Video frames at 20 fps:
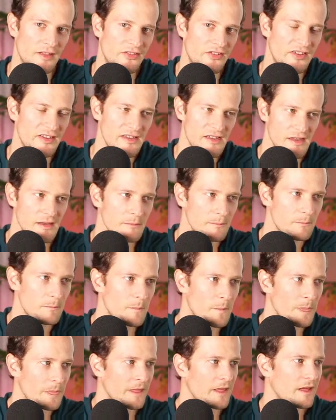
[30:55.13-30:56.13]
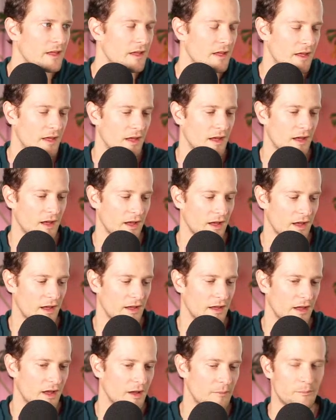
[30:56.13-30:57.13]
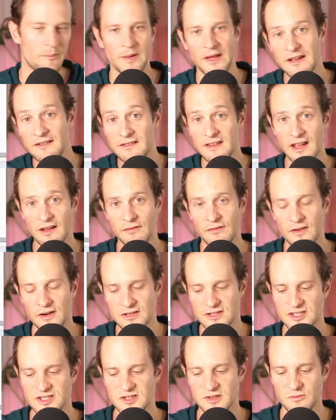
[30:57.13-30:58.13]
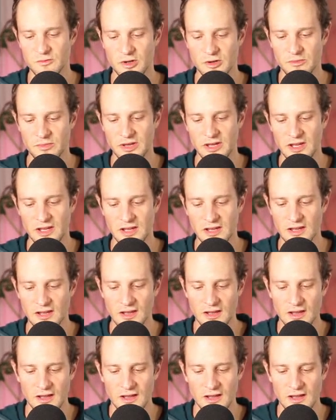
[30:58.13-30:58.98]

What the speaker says: team, a big difference will be